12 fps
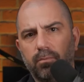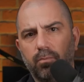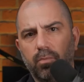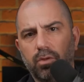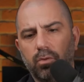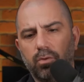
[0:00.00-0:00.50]

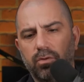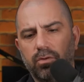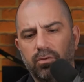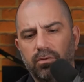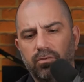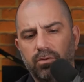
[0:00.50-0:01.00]
When you look
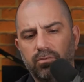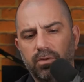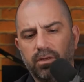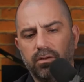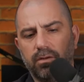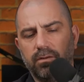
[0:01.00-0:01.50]
through the
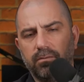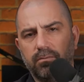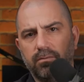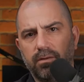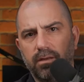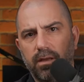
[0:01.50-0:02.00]
viewfinder
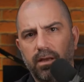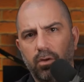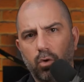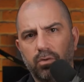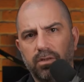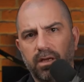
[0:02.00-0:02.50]
and hold